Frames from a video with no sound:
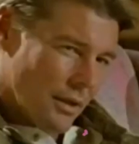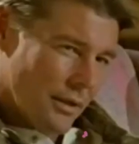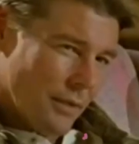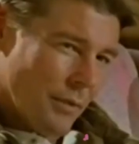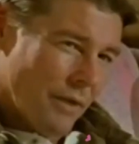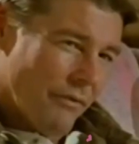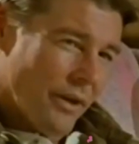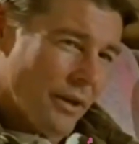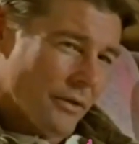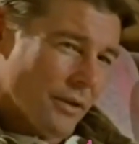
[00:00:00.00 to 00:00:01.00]
did my
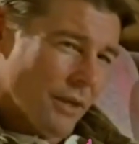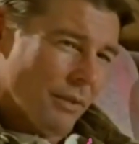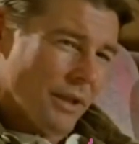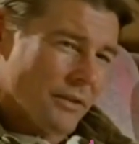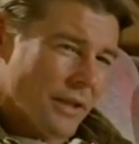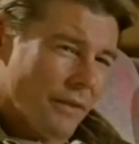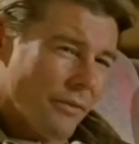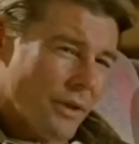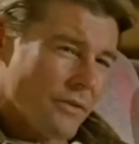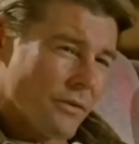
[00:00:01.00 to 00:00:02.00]
final job last night
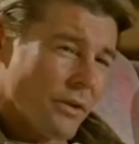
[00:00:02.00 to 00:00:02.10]
for Eastern